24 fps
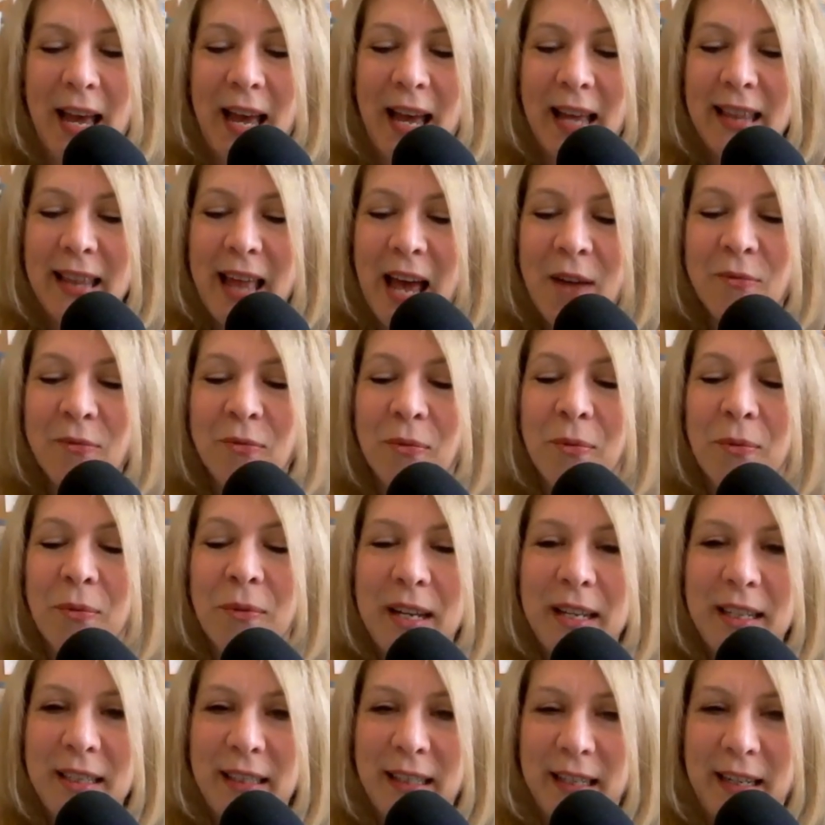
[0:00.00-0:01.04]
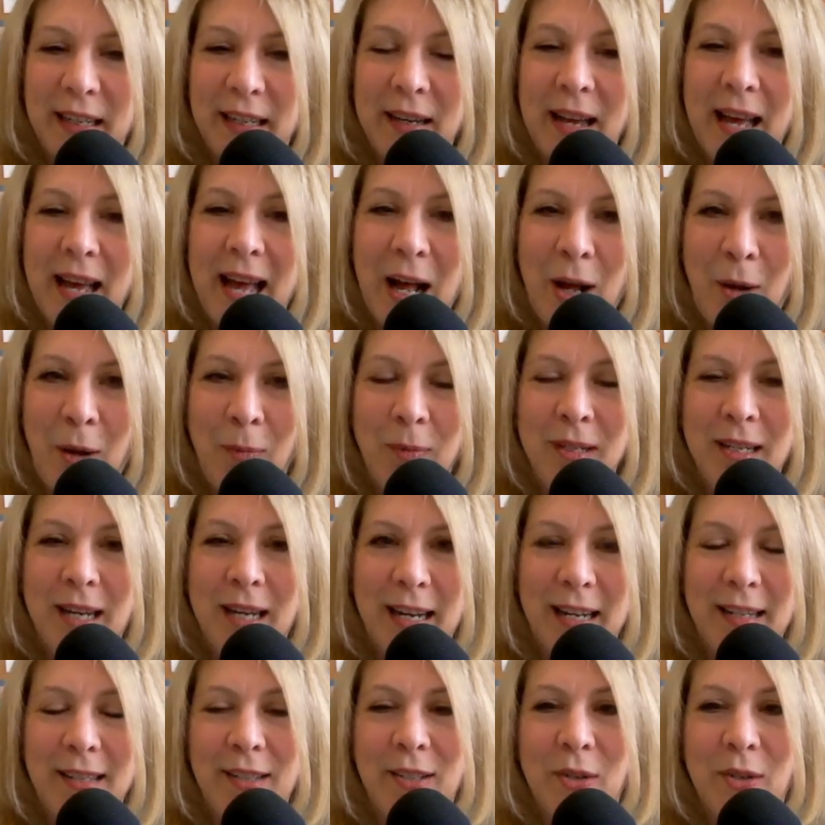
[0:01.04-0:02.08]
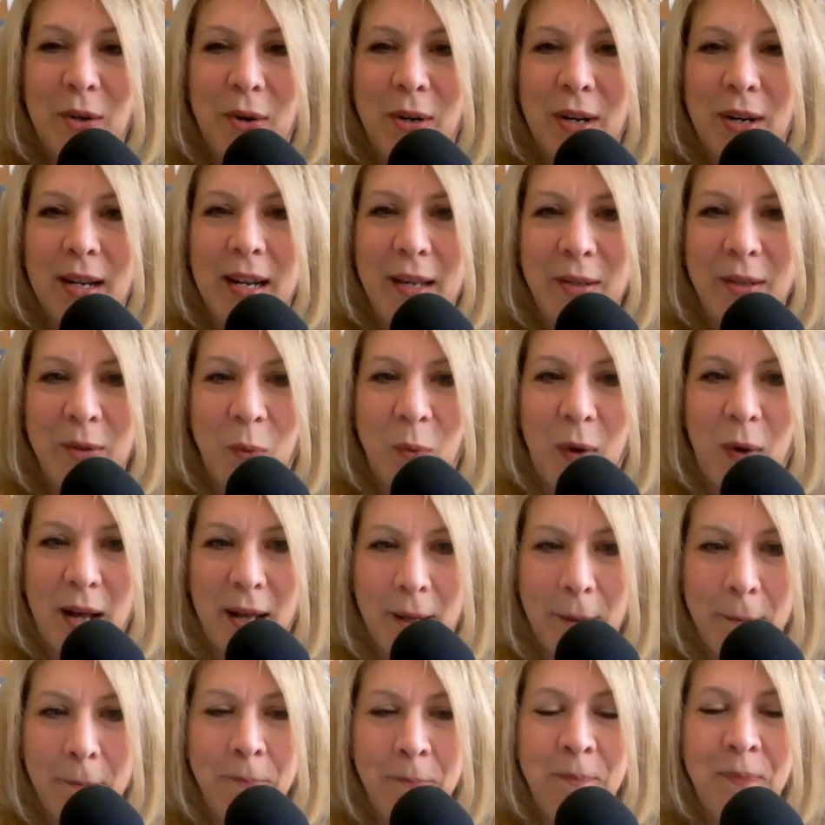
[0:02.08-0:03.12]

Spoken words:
And that really helped get us started as well.